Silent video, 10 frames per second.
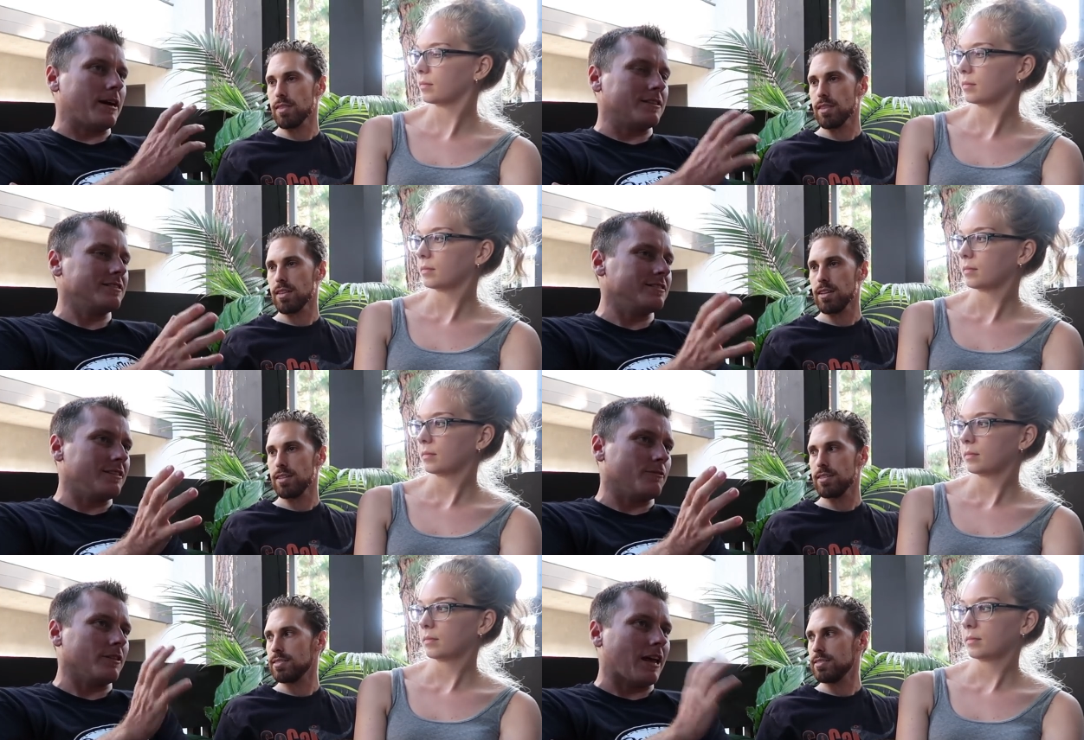Speaker 1: about us is
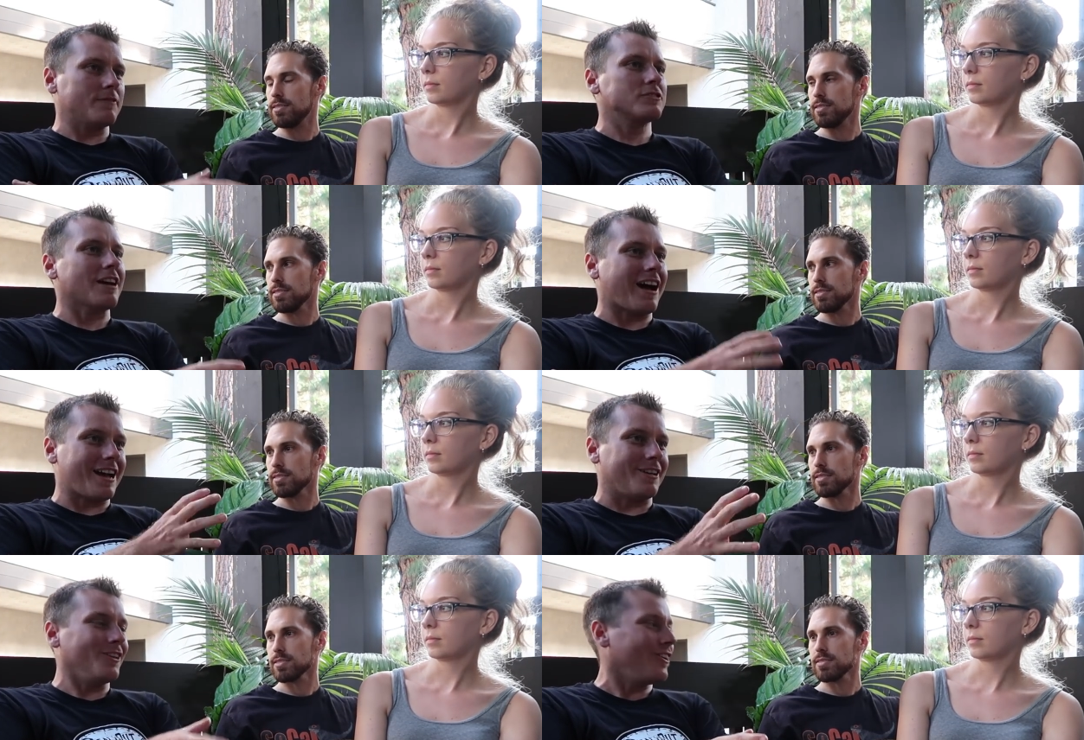different,
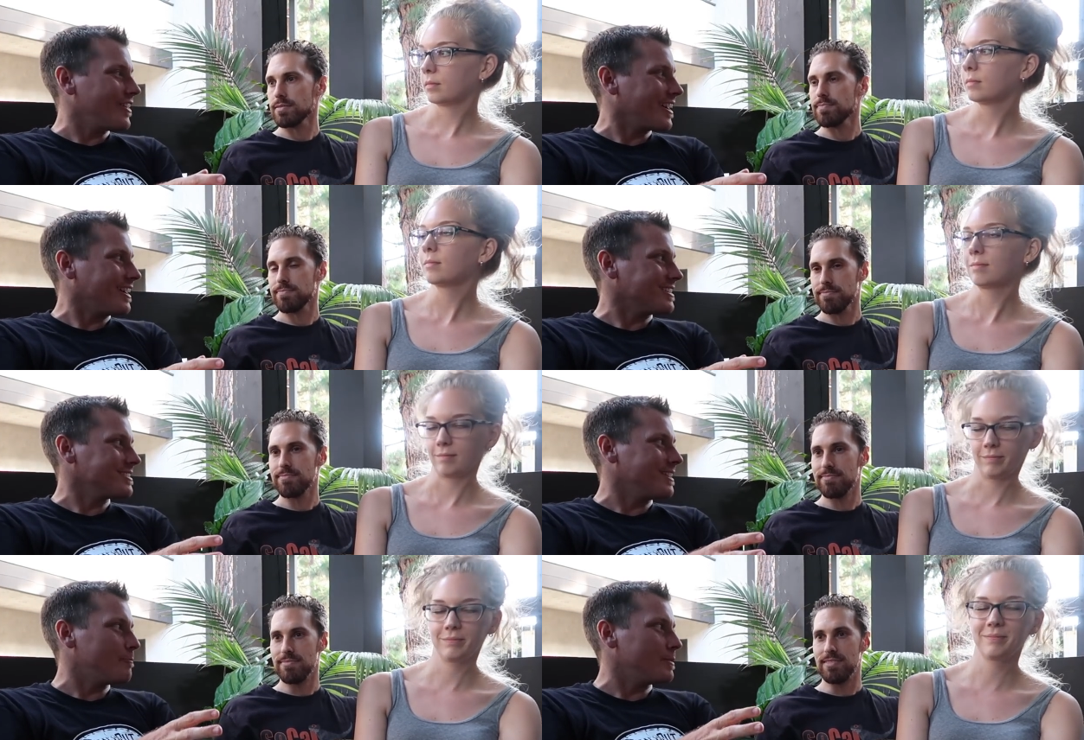lifestyle, all that kind
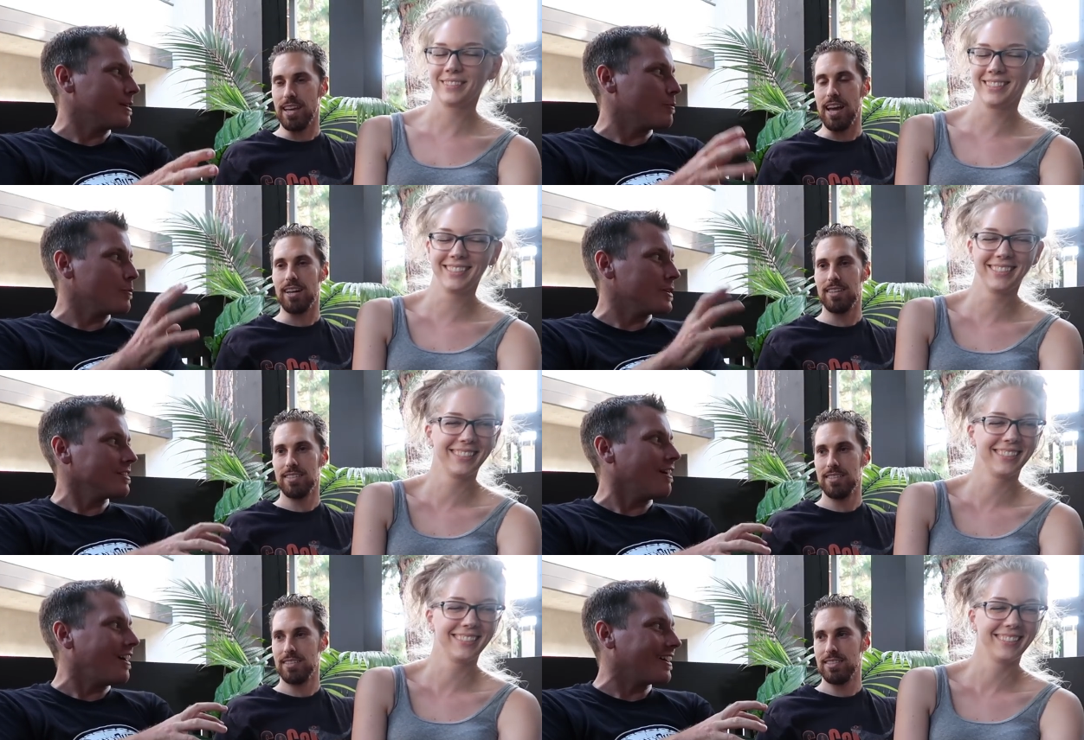of stuff, but then when we
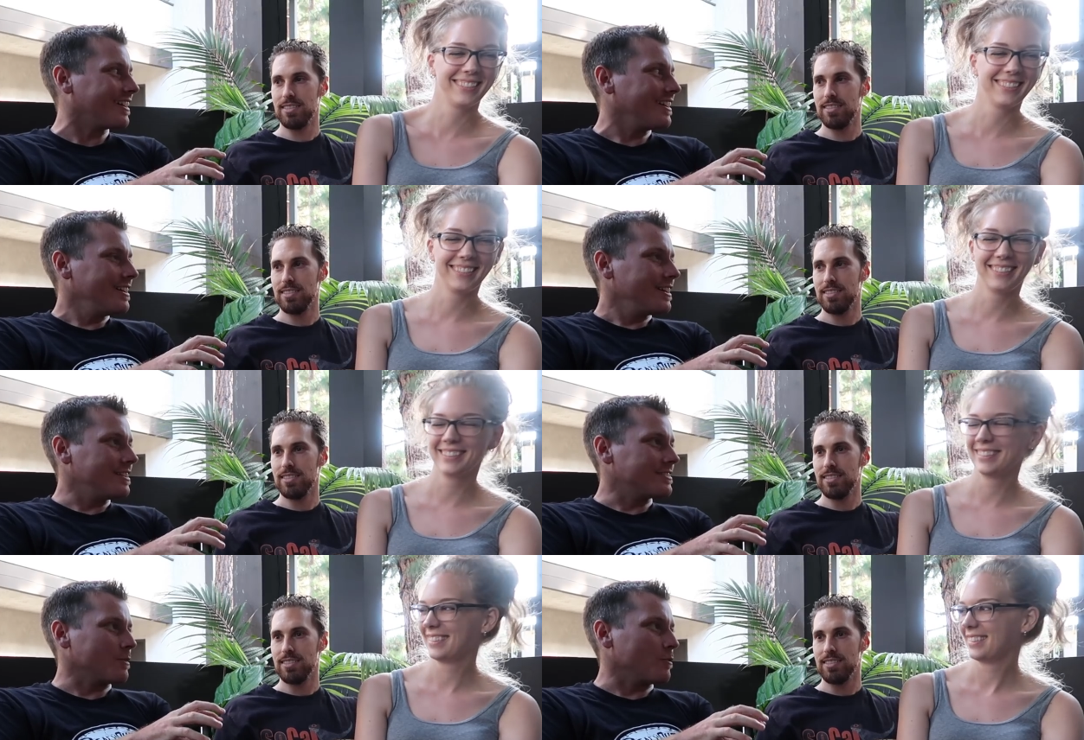talk,
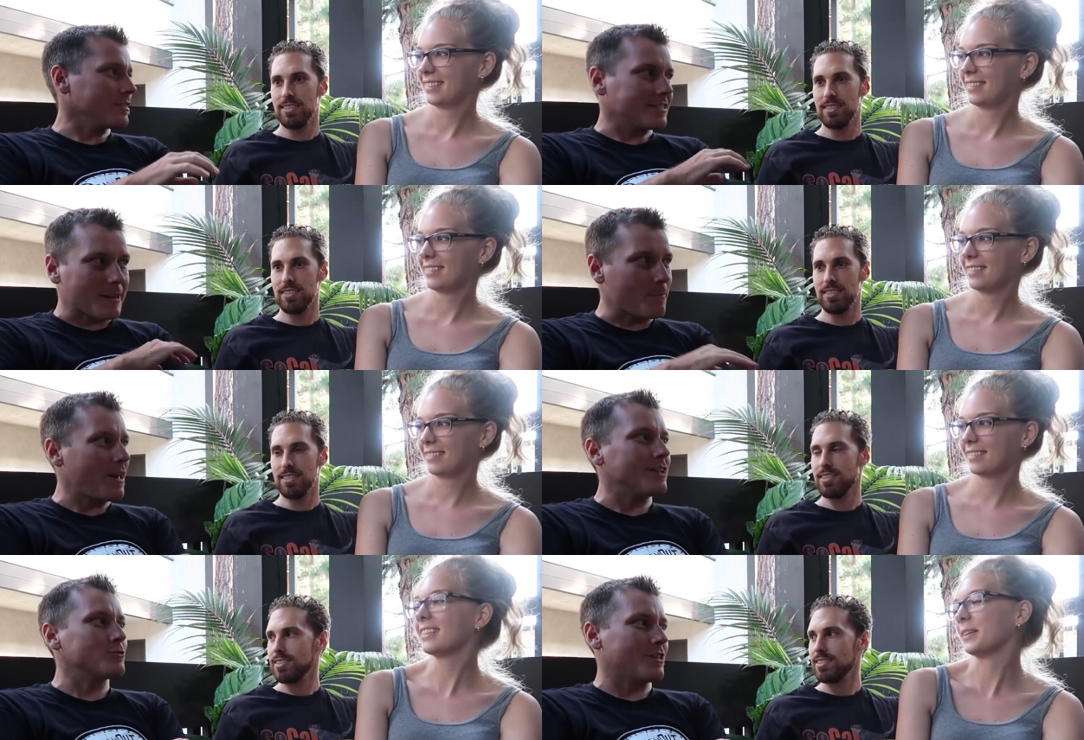it's like we're on the same
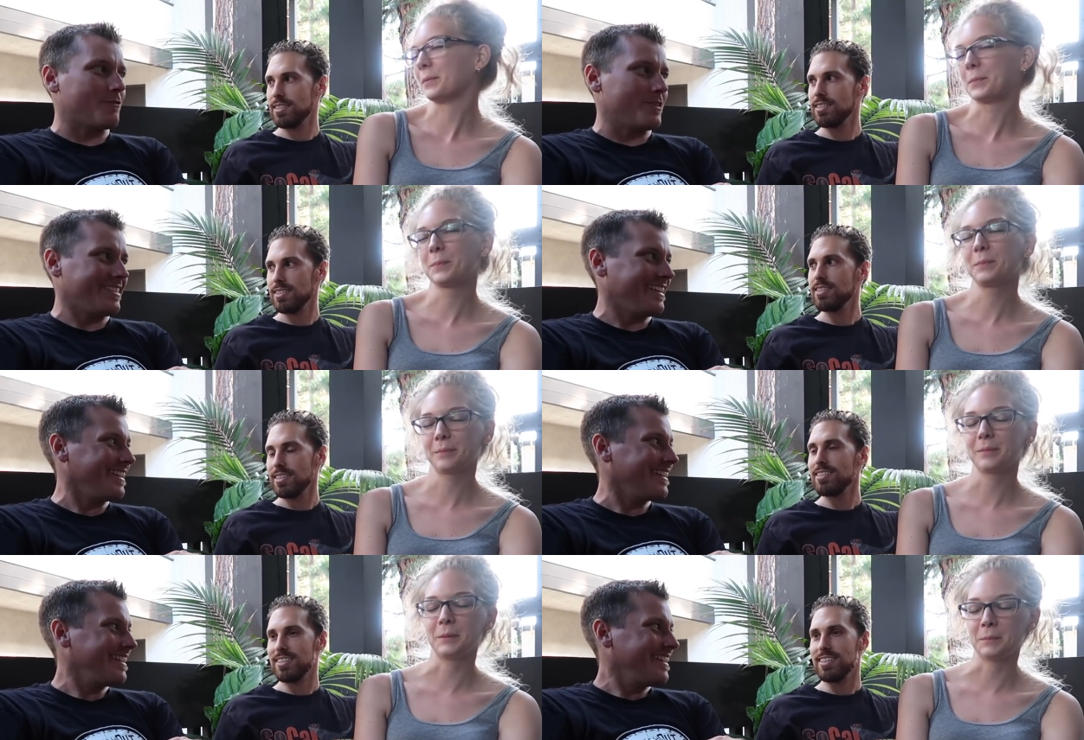page with
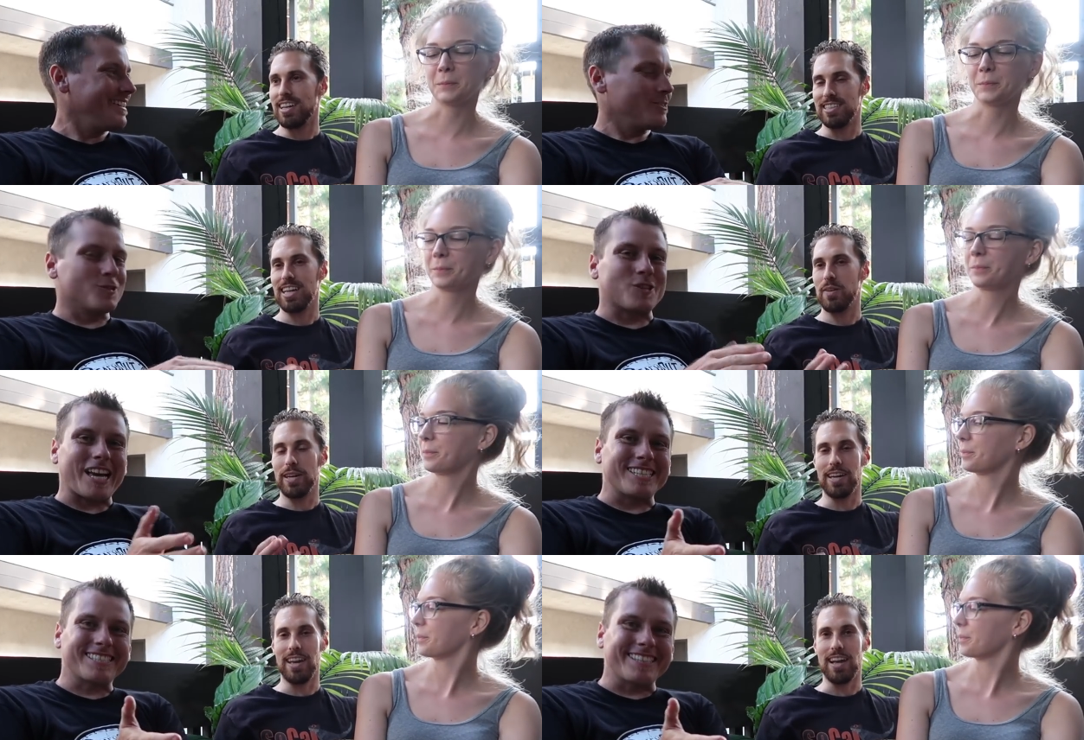everything.
Speaker 2: It's like, which
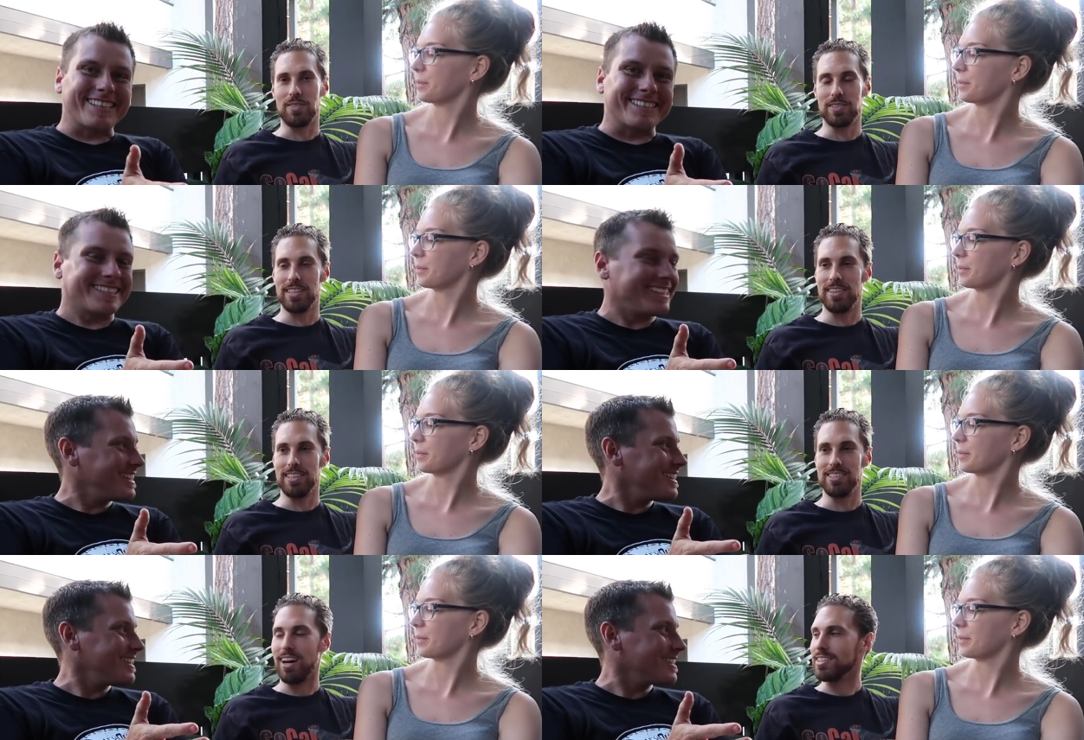I just think is